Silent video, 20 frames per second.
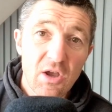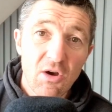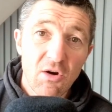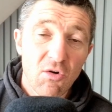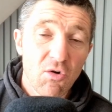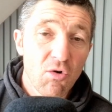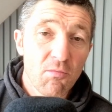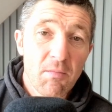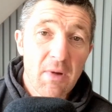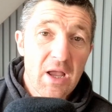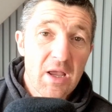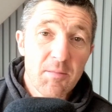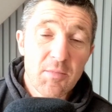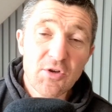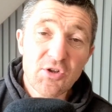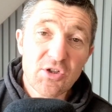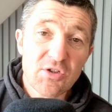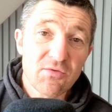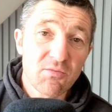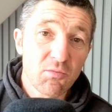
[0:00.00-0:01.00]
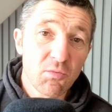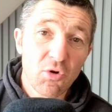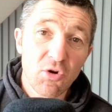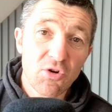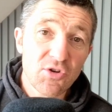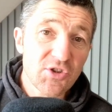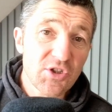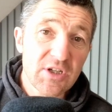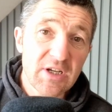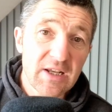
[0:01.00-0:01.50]
or maybe just look
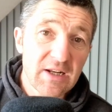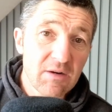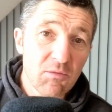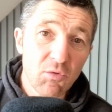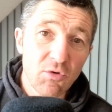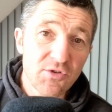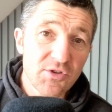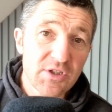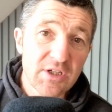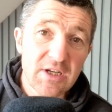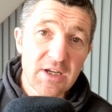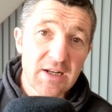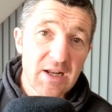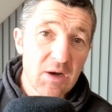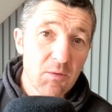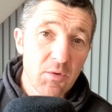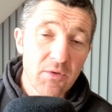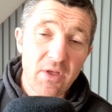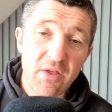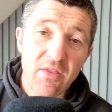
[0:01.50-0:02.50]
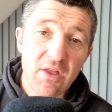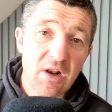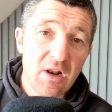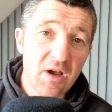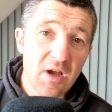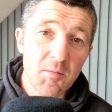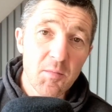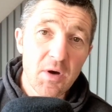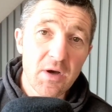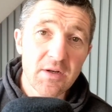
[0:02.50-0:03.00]
to con- want to connect with other
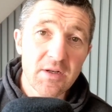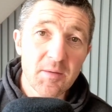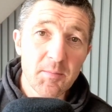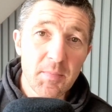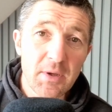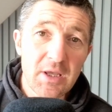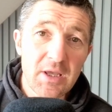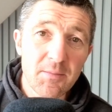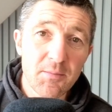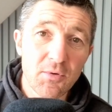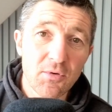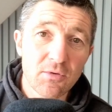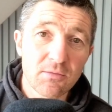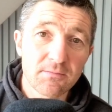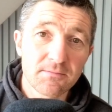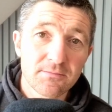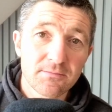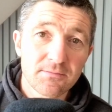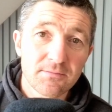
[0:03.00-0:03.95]
like-minded people.